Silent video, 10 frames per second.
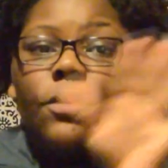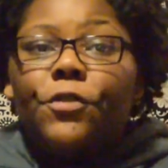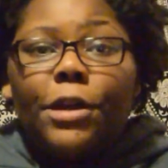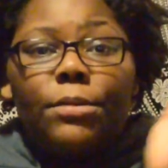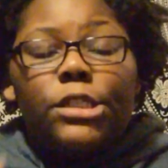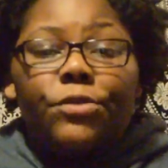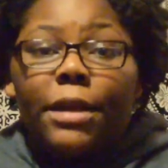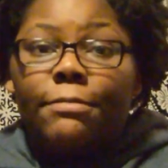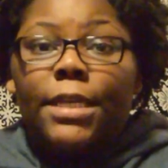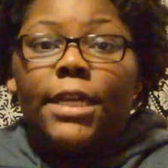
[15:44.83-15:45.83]
were able to
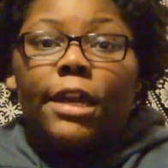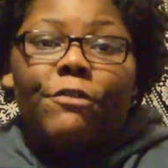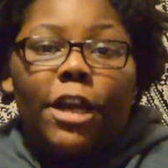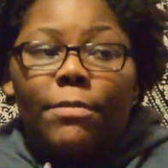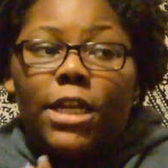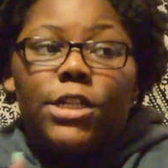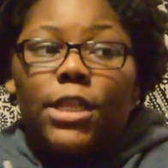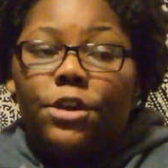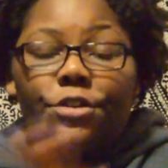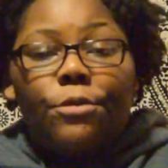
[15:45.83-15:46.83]
write me a
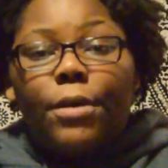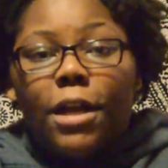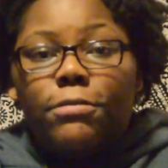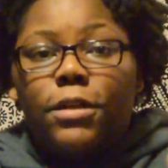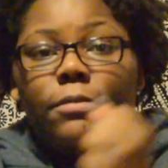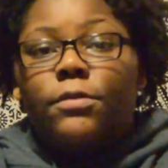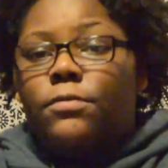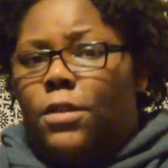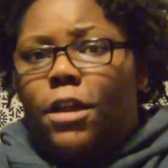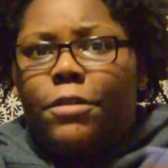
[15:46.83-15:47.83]
recommendation letter, no problem,
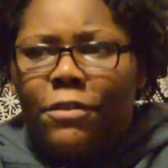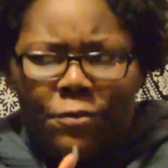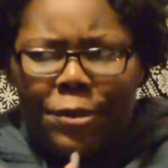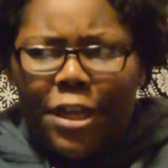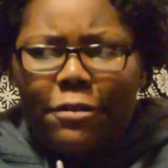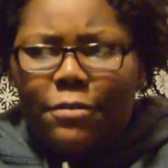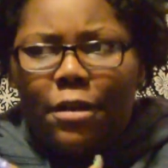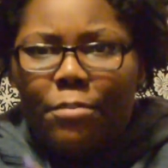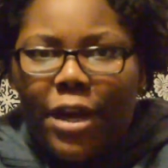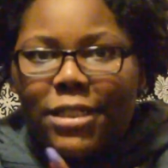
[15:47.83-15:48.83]
like even without
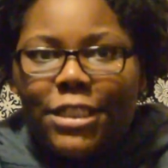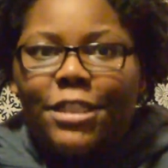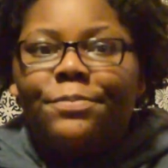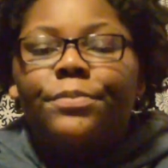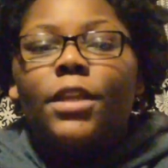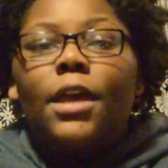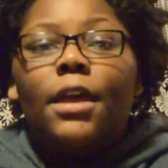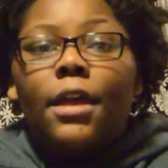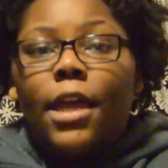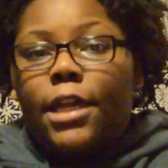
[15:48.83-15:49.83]
a brag sheet.
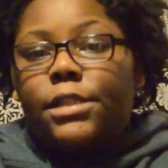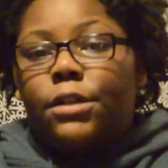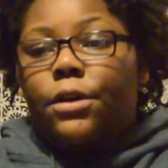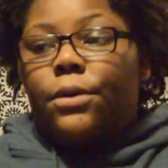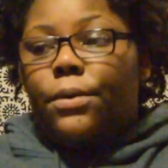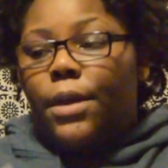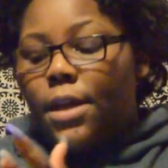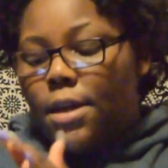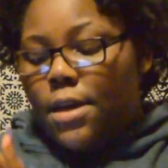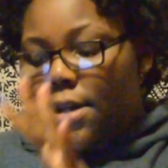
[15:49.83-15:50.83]
And so
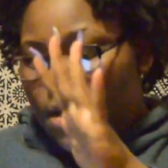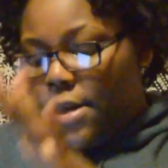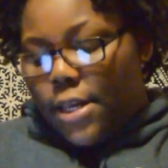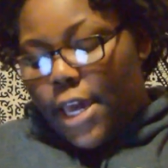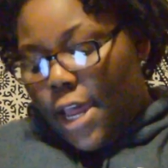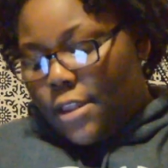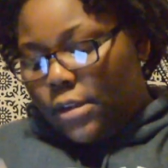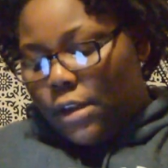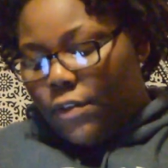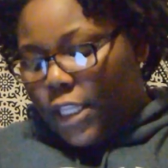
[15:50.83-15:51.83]
yeah,
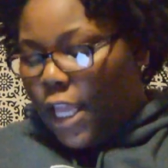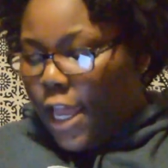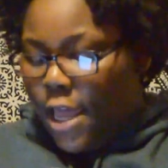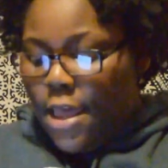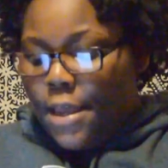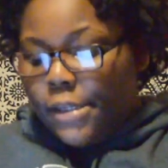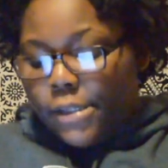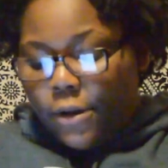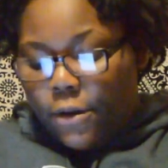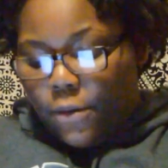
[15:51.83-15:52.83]
there's stuff like that.
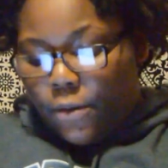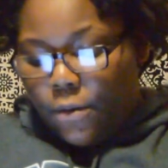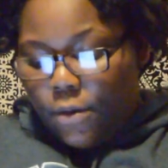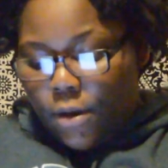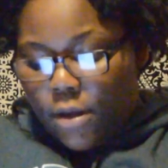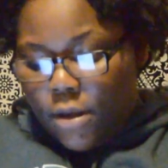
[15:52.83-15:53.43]
So